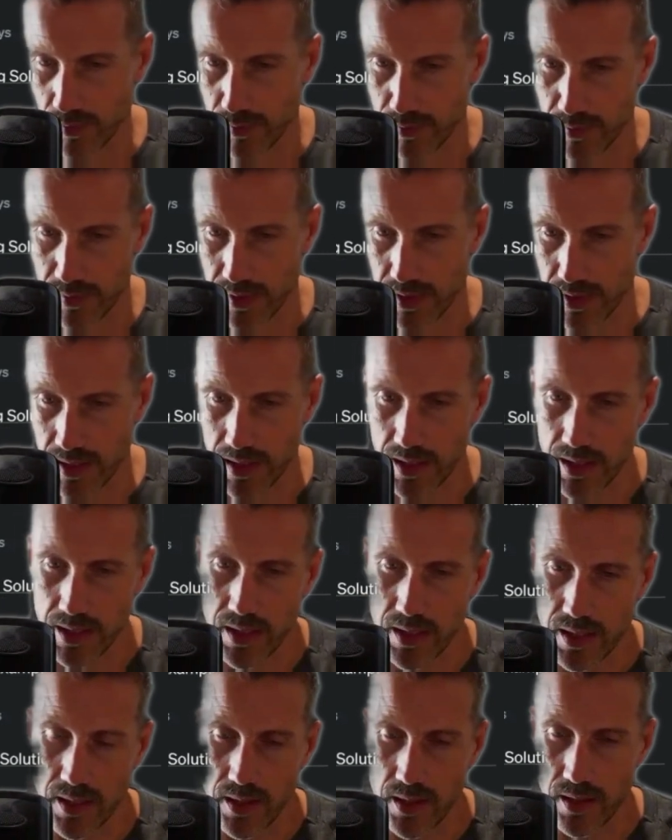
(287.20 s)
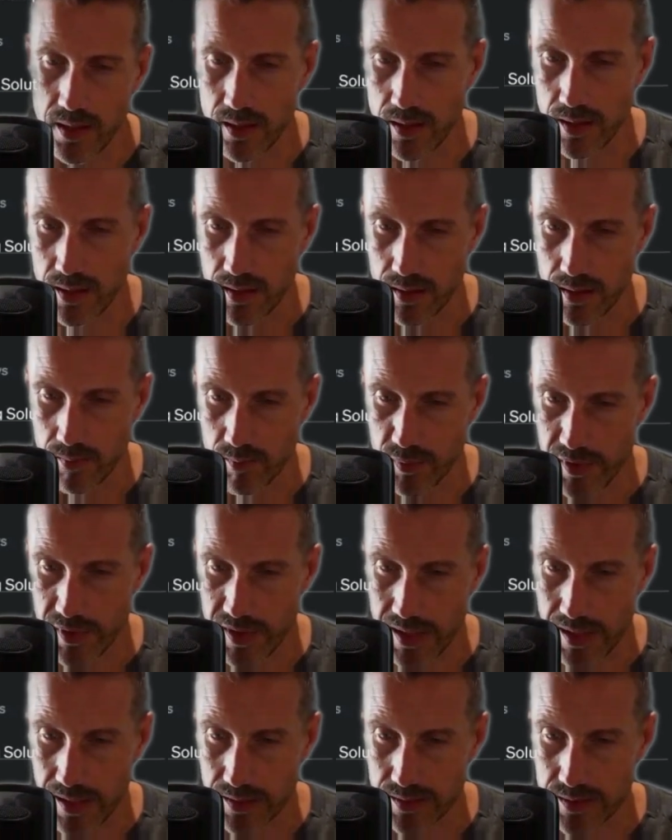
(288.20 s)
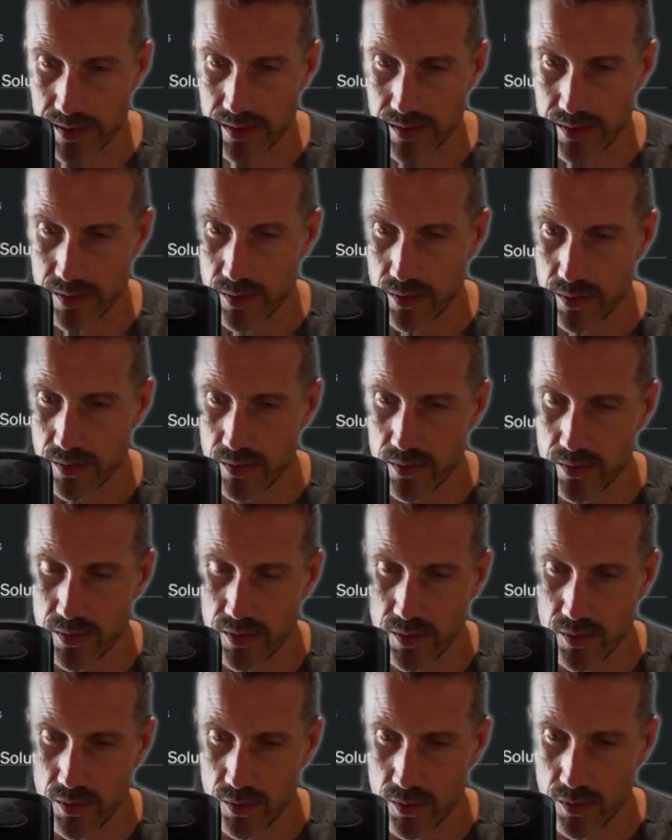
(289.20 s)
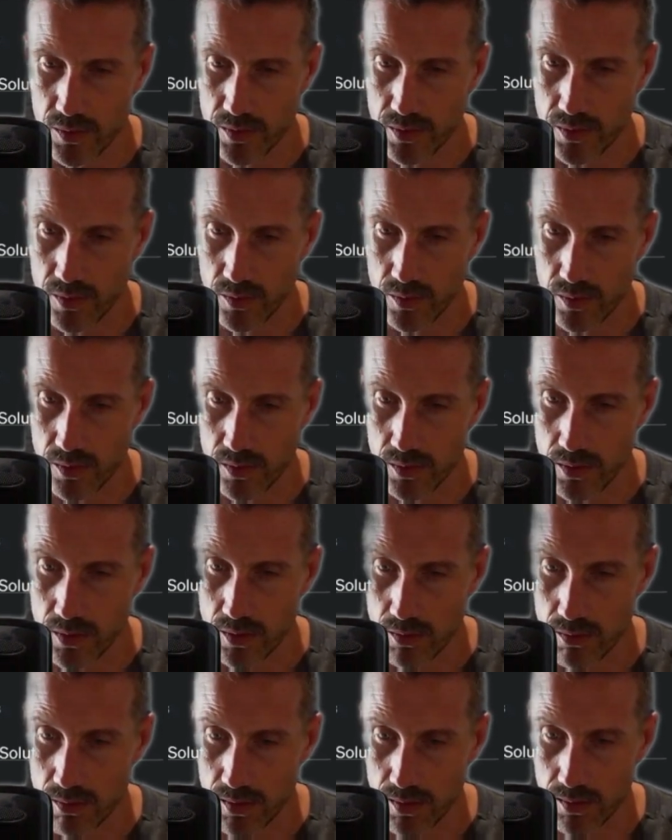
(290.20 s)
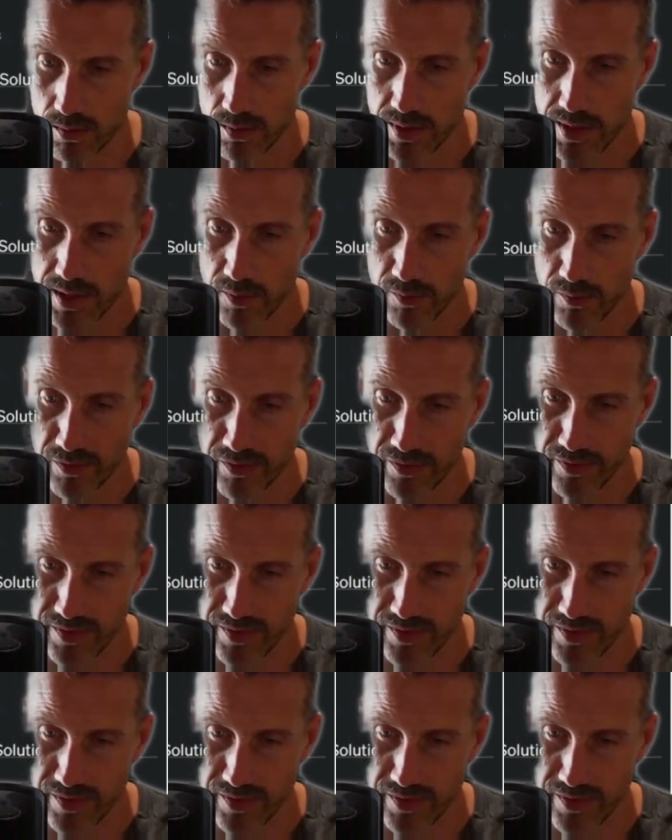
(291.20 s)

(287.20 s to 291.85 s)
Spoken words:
the impact to your oral health,